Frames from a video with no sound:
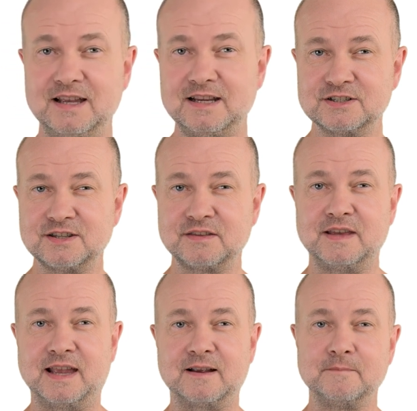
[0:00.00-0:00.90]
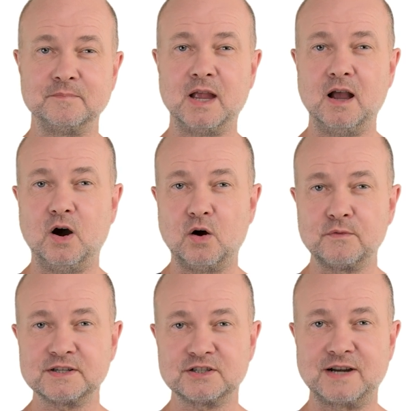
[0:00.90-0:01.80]
Here's the thing.
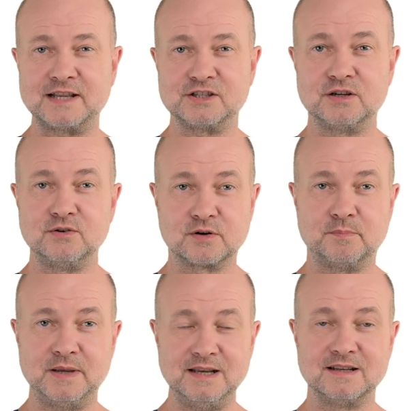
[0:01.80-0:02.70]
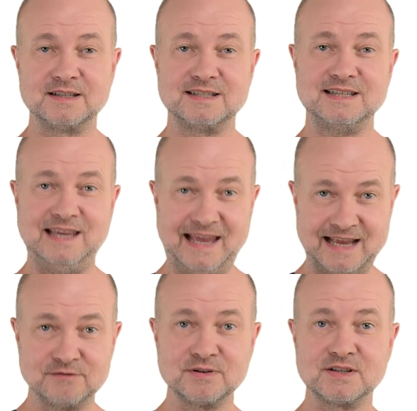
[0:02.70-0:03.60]
Overstretching your penis
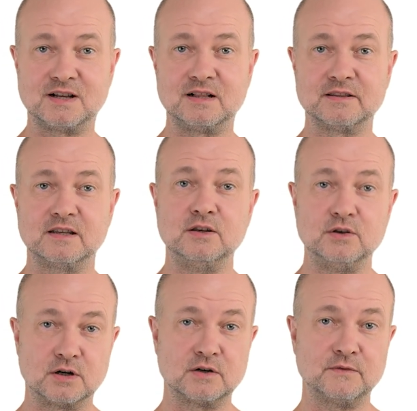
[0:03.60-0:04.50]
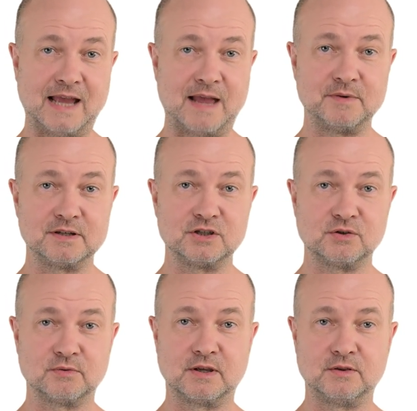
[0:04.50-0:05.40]
can result in nerve damage
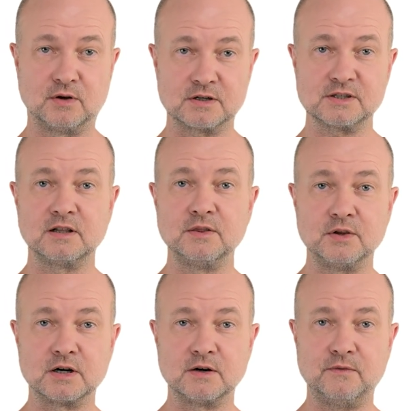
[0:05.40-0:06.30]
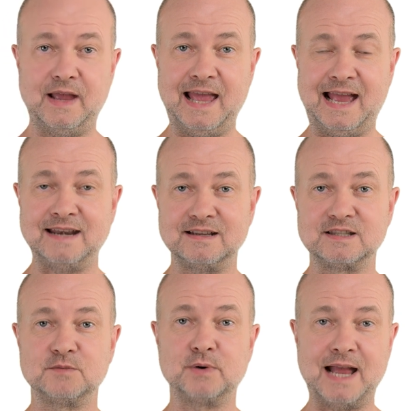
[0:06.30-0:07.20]
to the dorsal nerve and
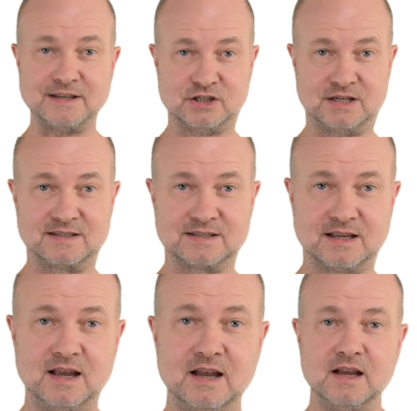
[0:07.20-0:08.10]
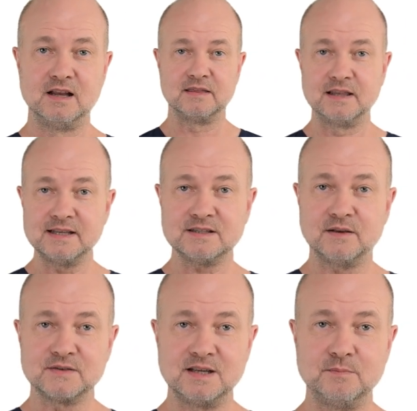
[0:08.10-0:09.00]
its branches. The list
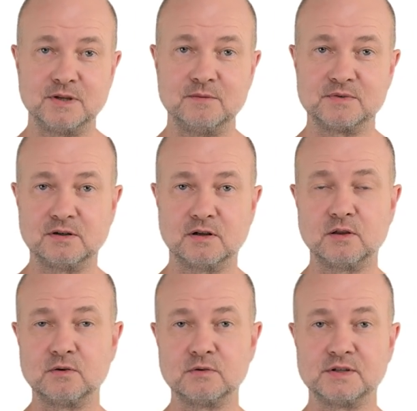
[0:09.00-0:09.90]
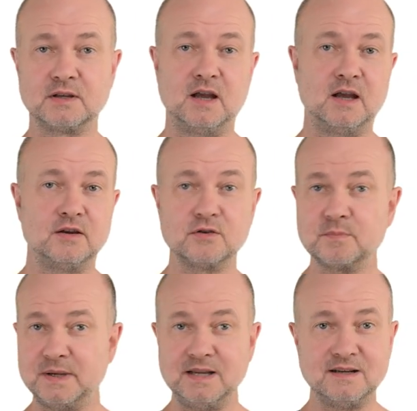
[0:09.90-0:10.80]
of symptoms includes: your
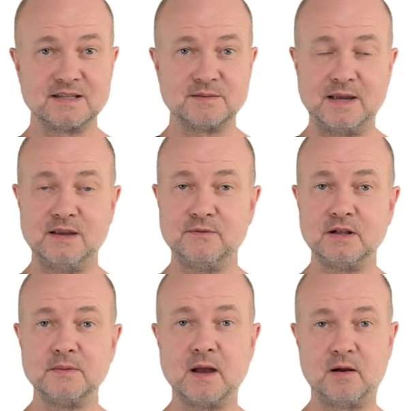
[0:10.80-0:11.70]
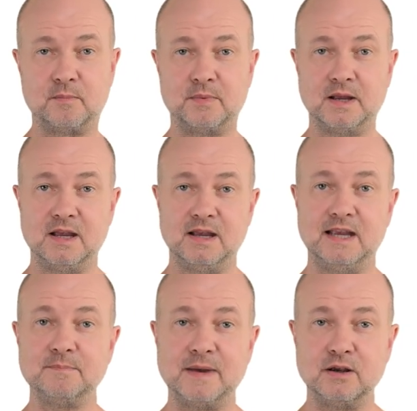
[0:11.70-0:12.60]
penis may feel numb.
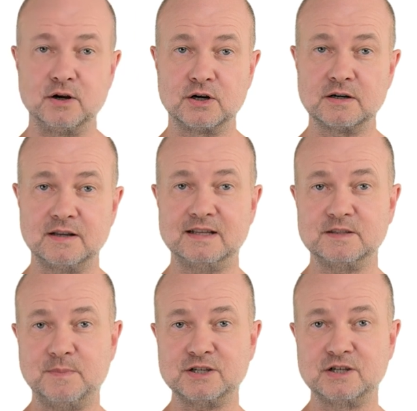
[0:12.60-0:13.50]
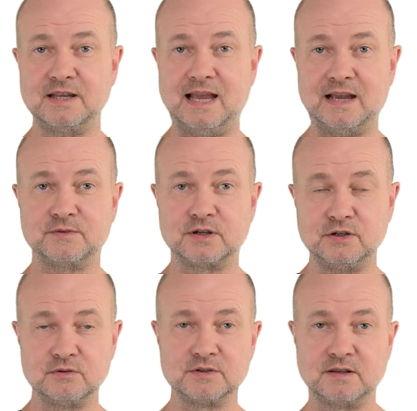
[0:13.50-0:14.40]
It may hurt, especially after
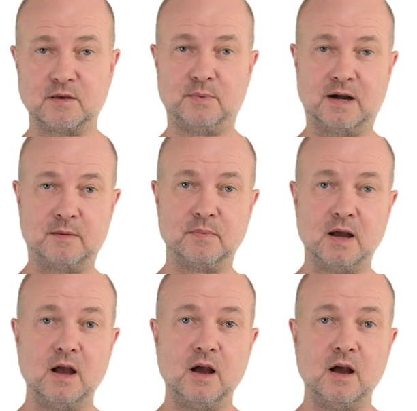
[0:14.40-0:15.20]
using the pump.